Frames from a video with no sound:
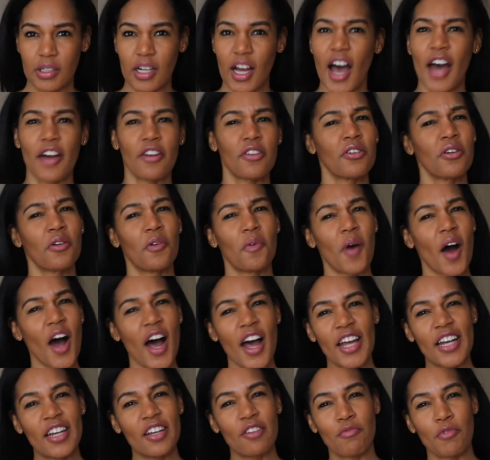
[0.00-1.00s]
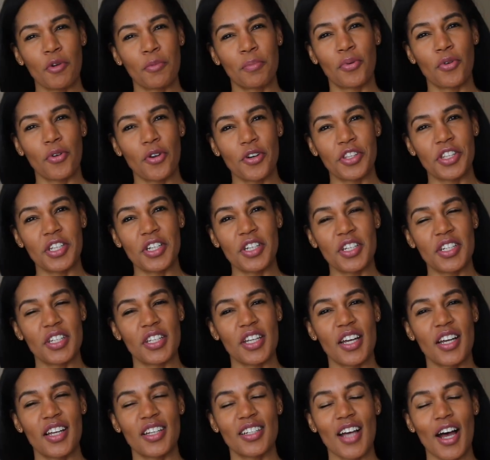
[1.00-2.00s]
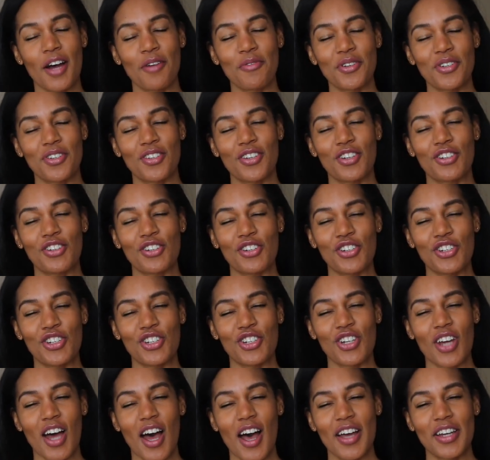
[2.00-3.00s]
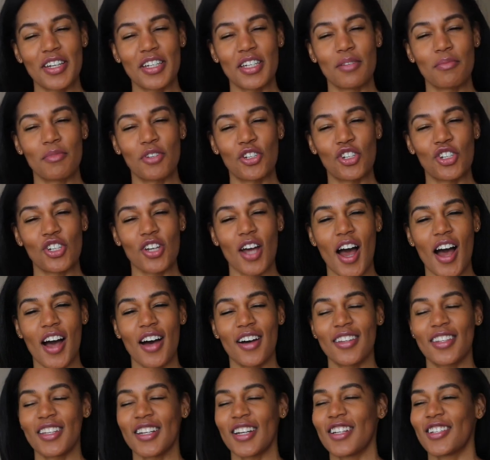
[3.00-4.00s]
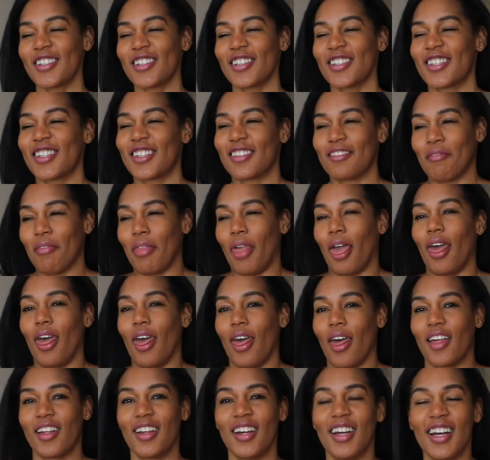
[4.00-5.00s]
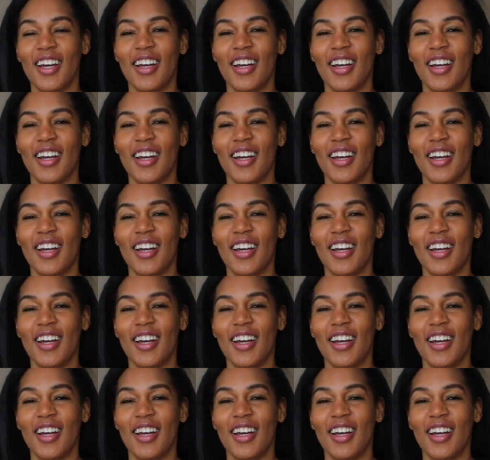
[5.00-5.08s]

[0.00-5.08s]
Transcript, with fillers: I don't know why I didn't report these things. I was such a shy, timid child that I just, ugh.